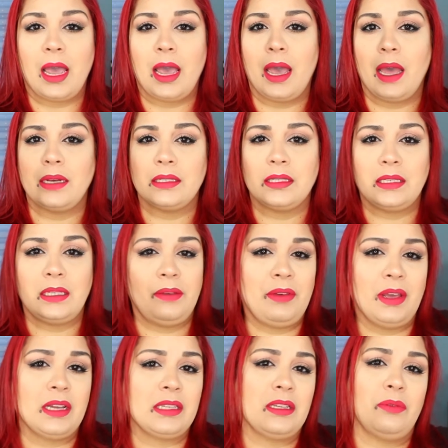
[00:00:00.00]
and
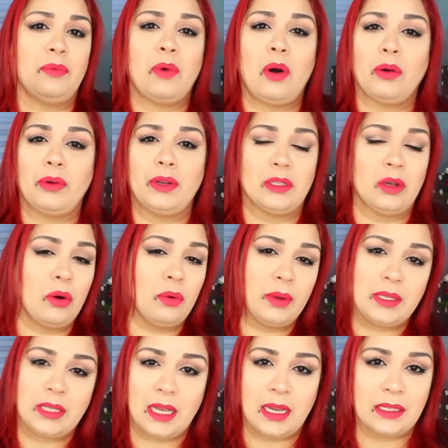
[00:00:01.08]
CVS and Walgreens
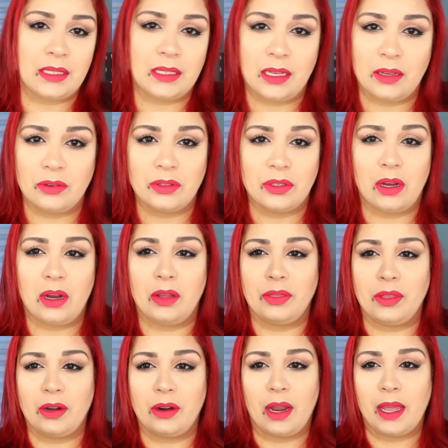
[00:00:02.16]
always has sales on
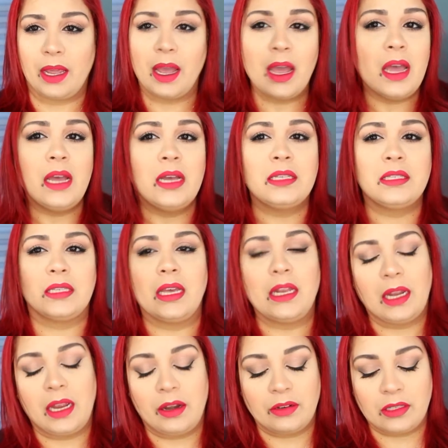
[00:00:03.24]
their like
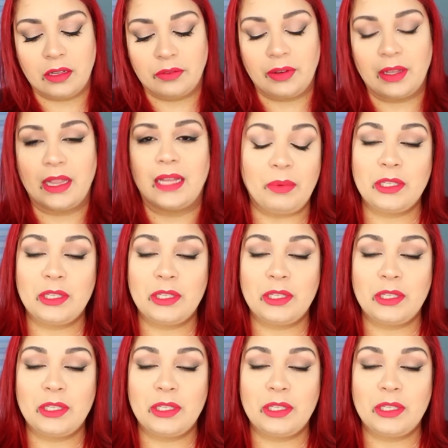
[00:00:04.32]
skincare and stuff like that.